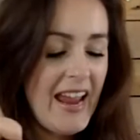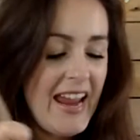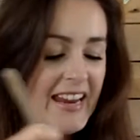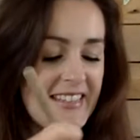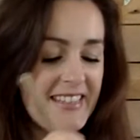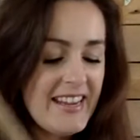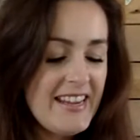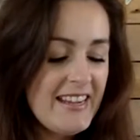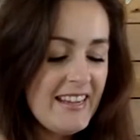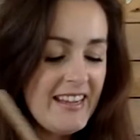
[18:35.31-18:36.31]

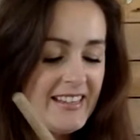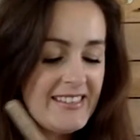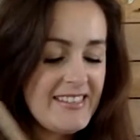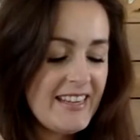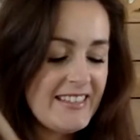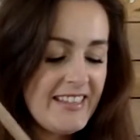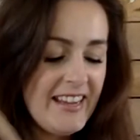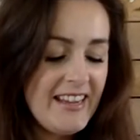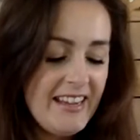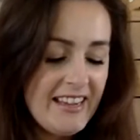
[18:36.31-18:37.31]
Iggity,
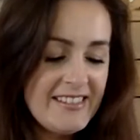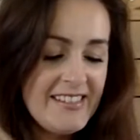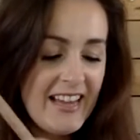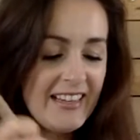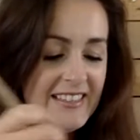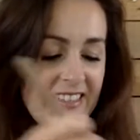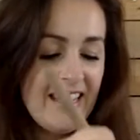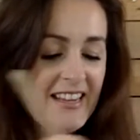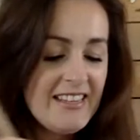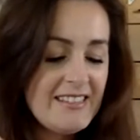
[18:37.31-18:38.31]
ziggity,
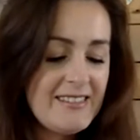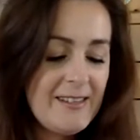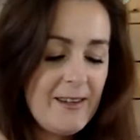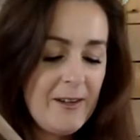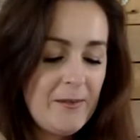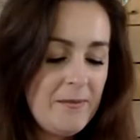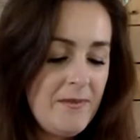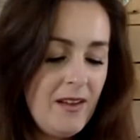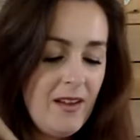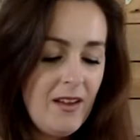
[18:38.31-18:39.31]
zaggity, zoom.